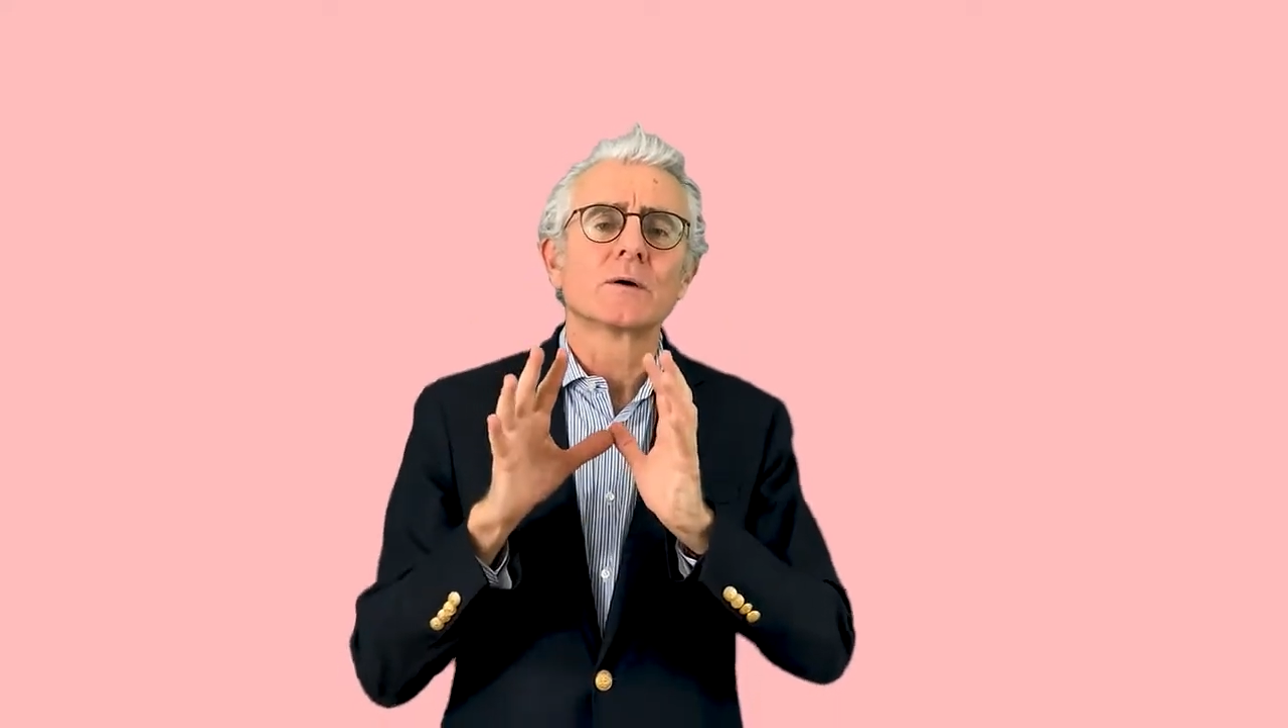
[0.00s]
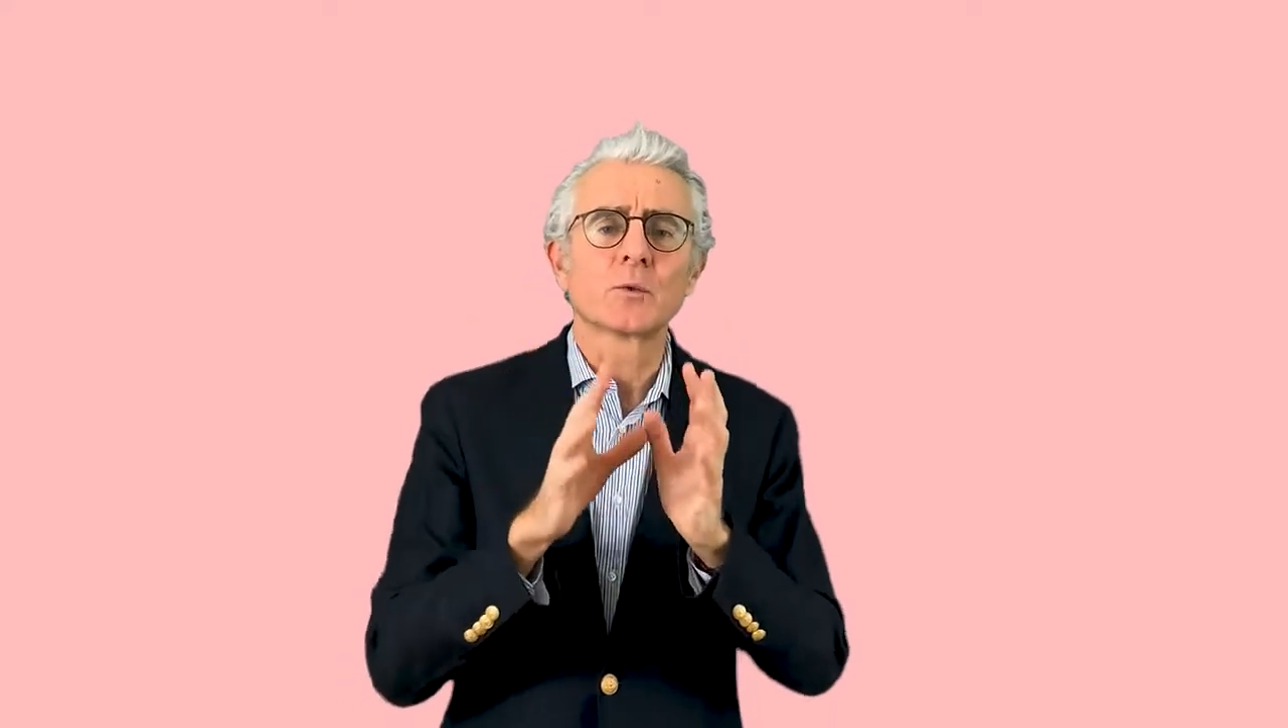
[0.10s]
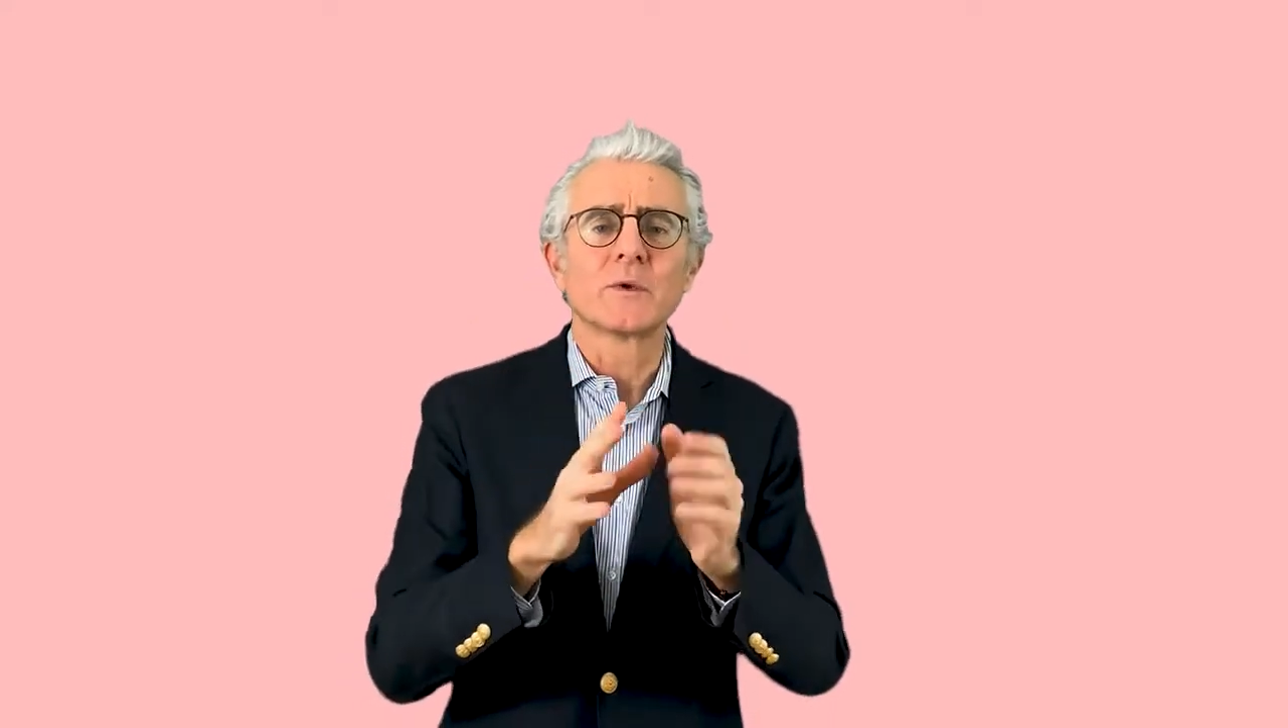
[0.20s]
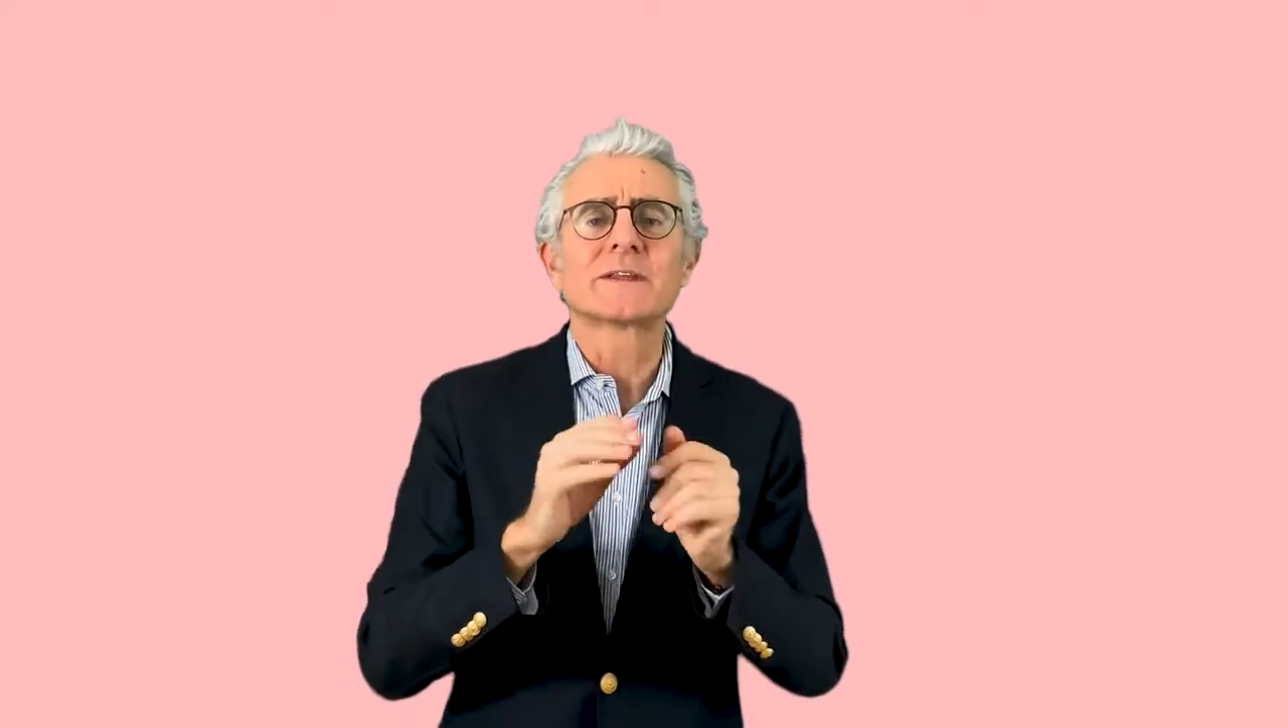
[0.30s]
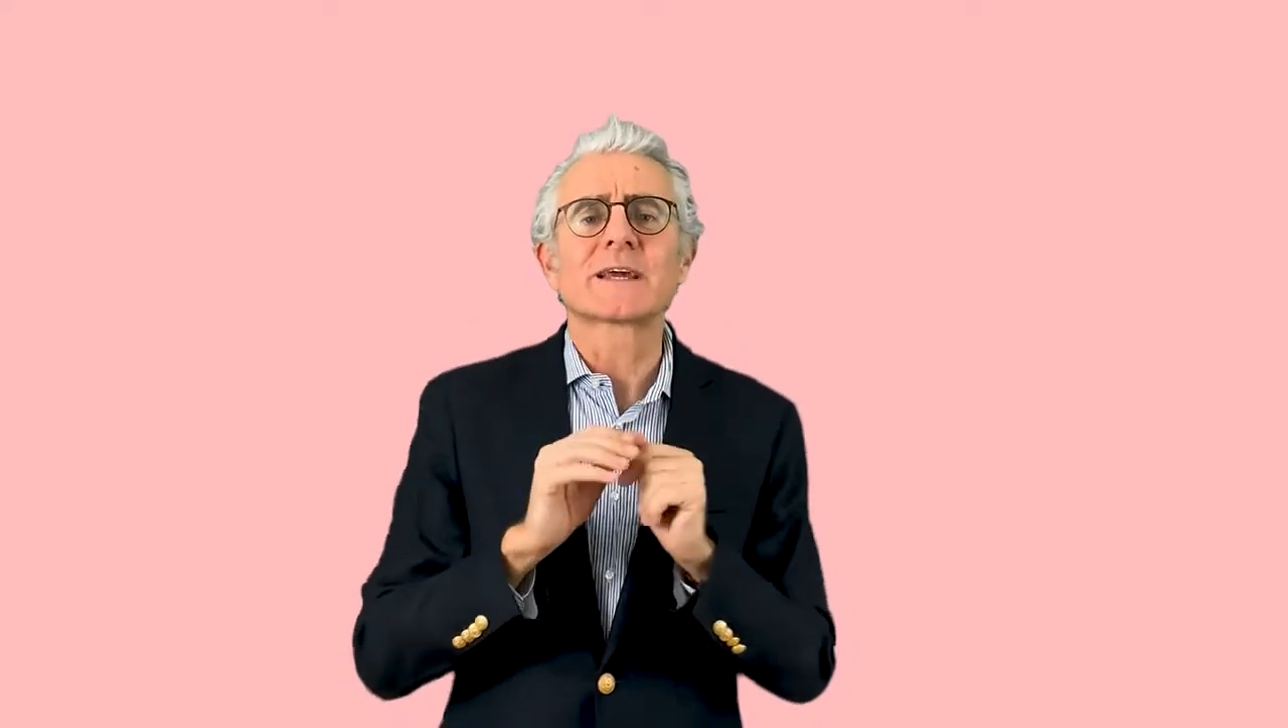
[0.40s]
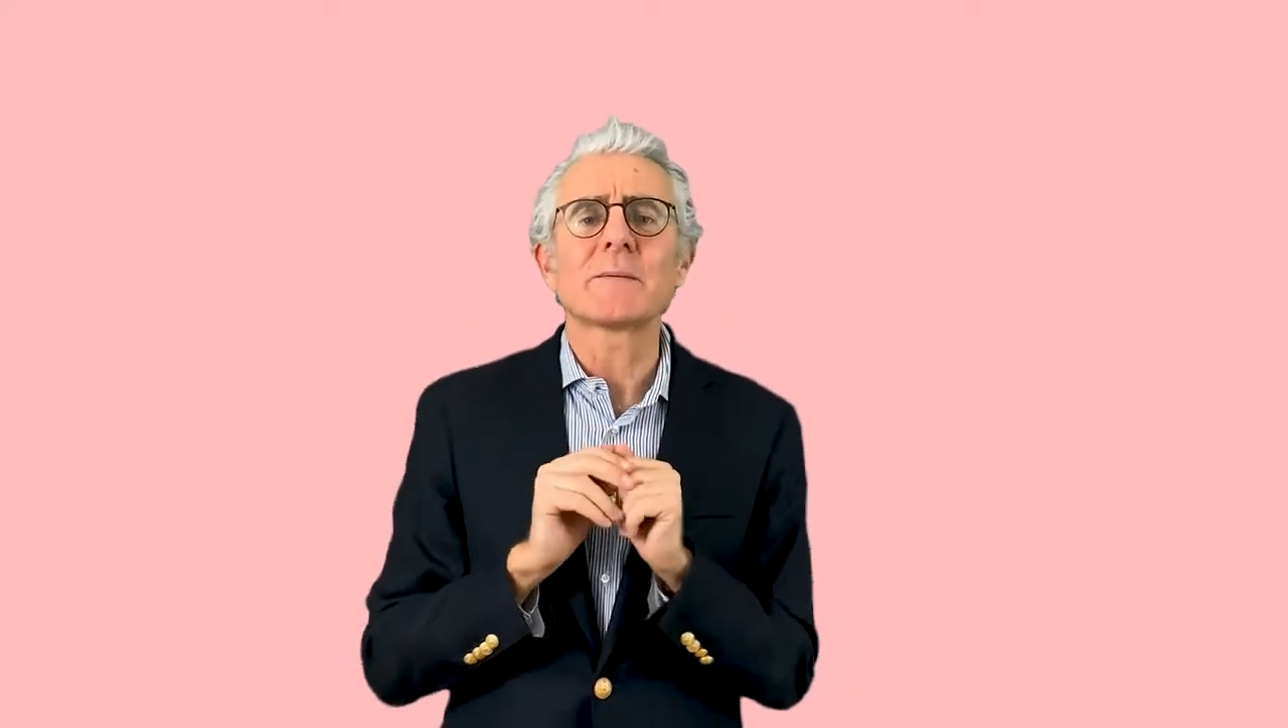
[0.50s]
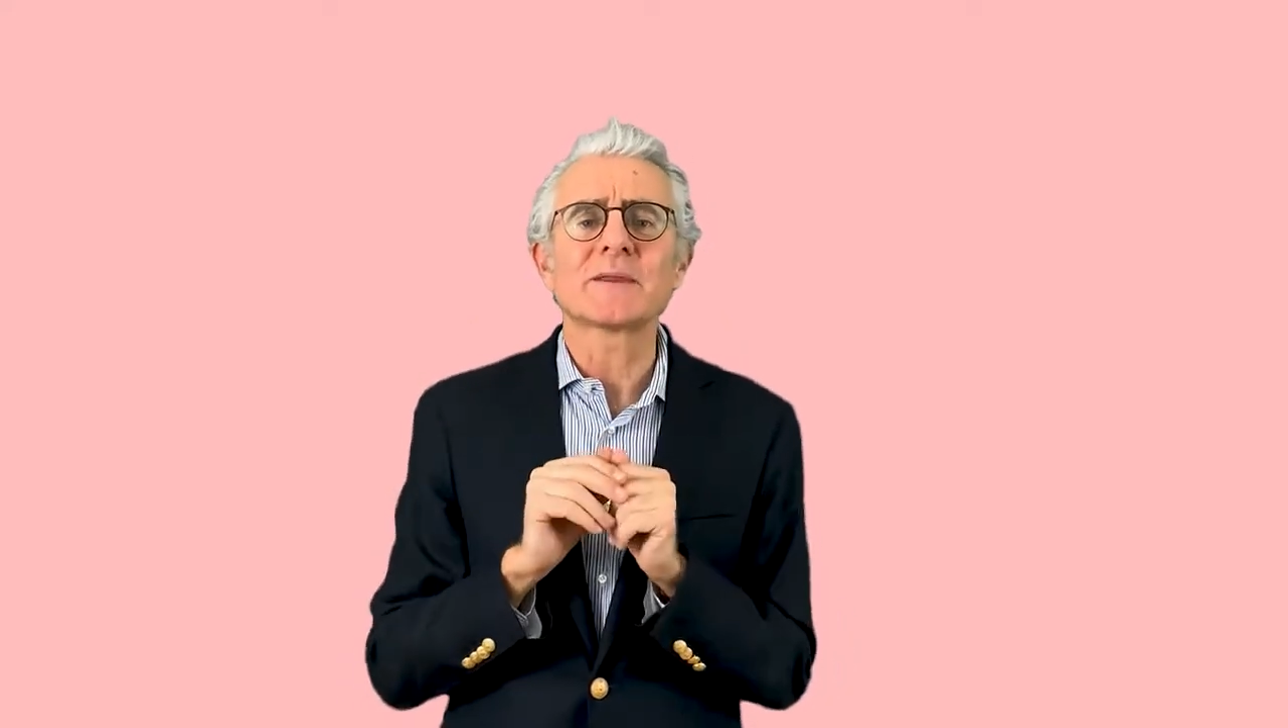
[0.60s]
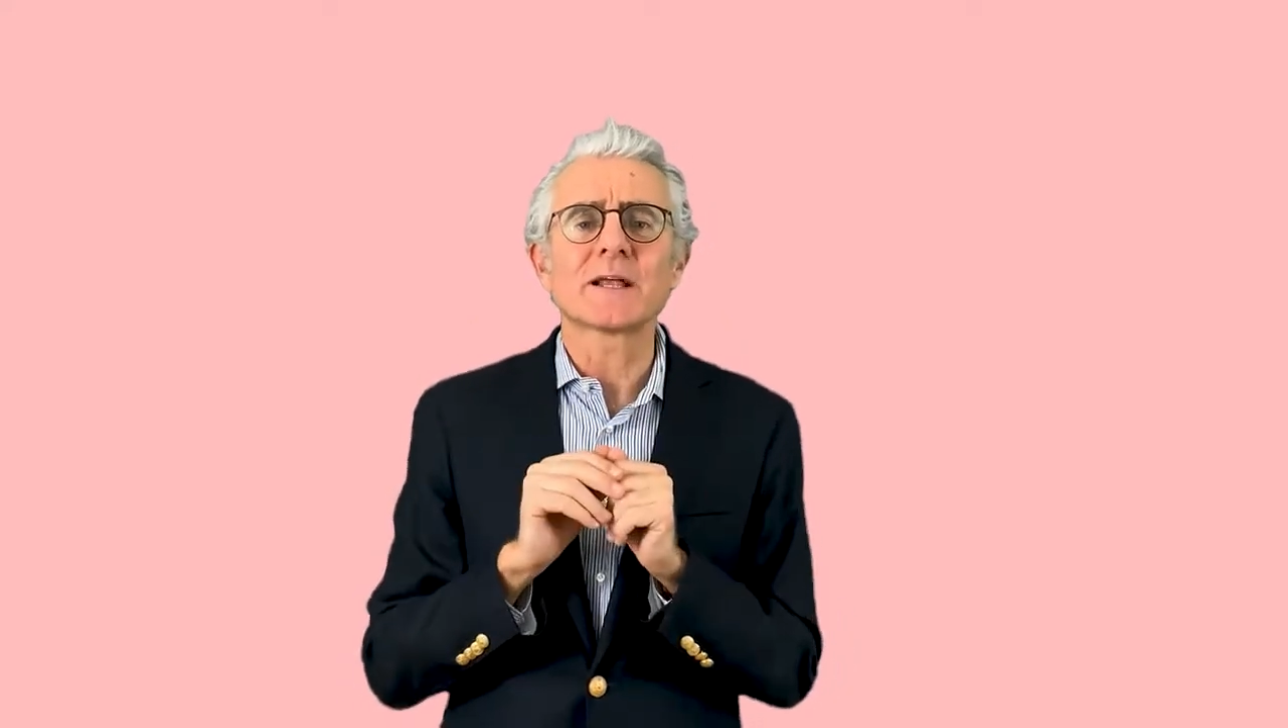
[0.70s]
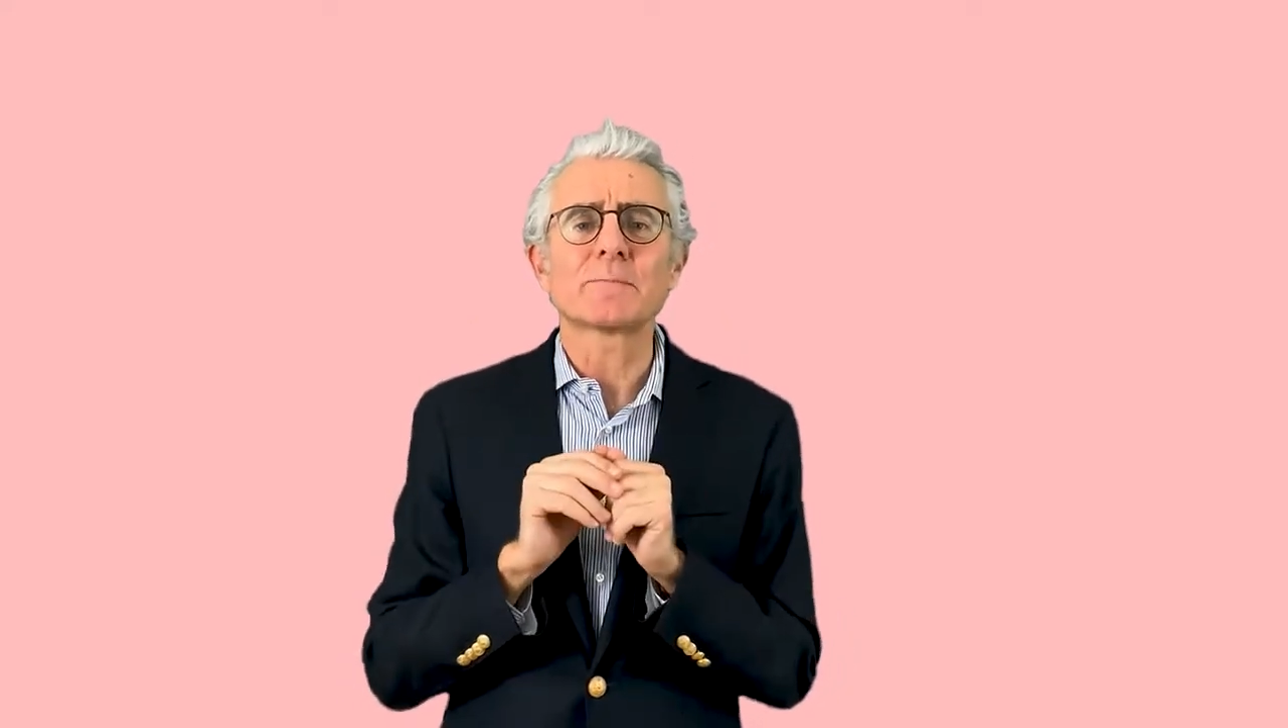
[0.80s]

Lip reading: with capital